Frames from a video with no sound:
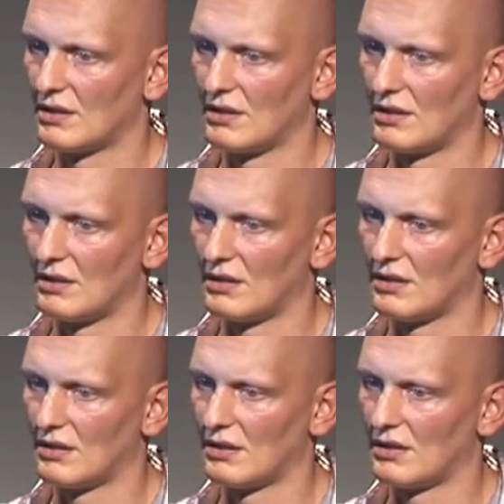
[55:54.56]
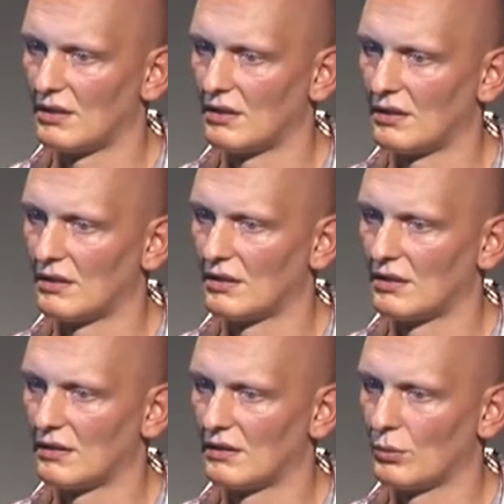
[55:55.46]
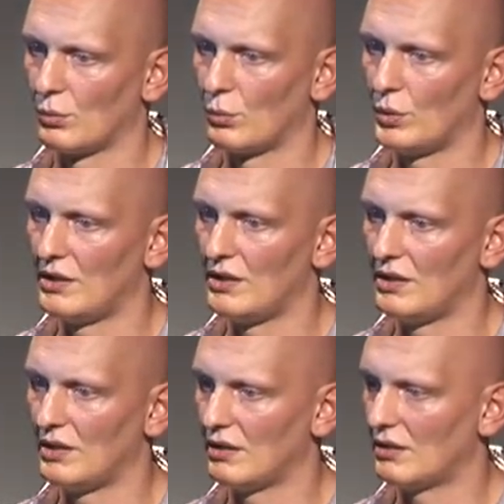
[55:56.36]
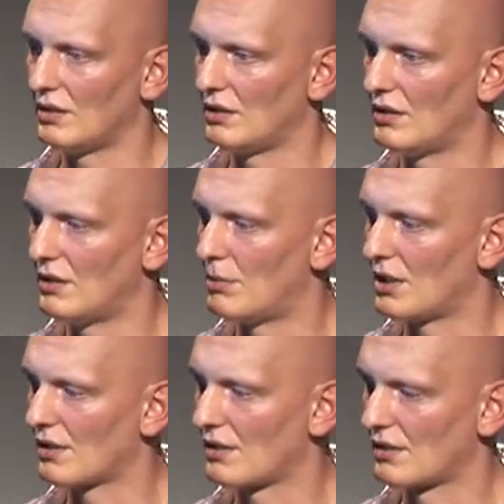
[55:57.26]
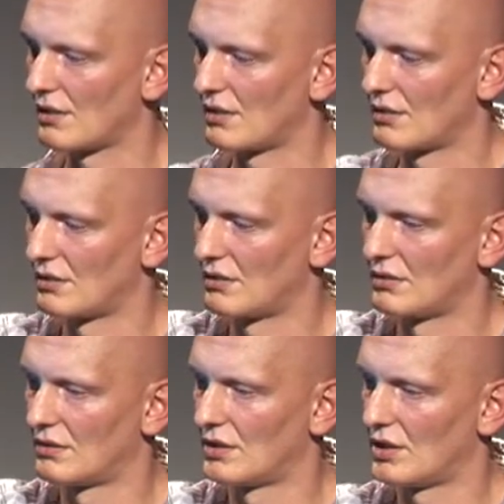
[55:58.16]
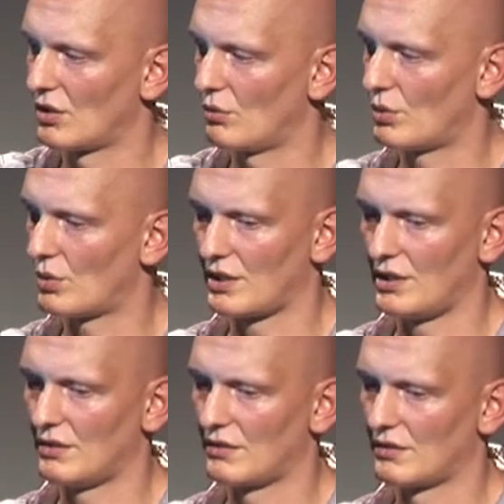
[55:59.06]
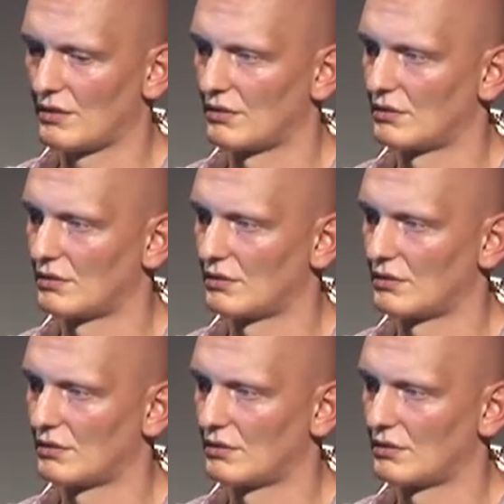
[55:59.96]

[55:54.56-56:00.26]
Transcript: uh, with the debugger. We run it.